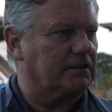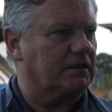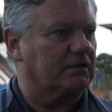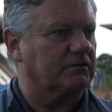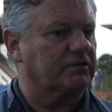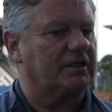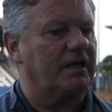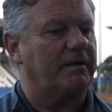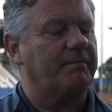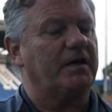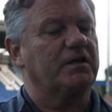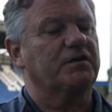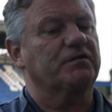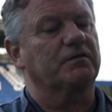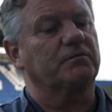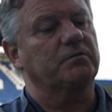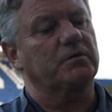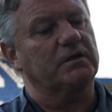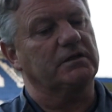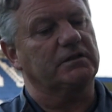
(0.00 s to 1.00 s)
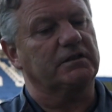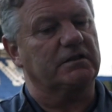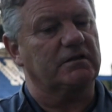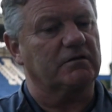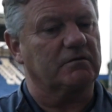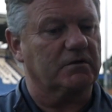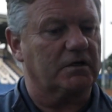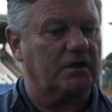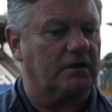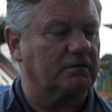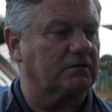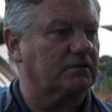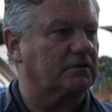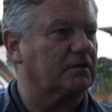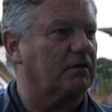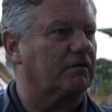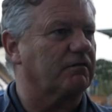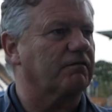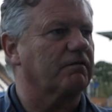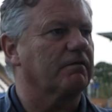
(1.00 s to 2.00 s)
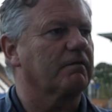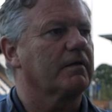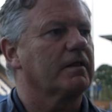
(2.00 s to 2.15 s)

You know, Sam Ashford worked his little cottons off.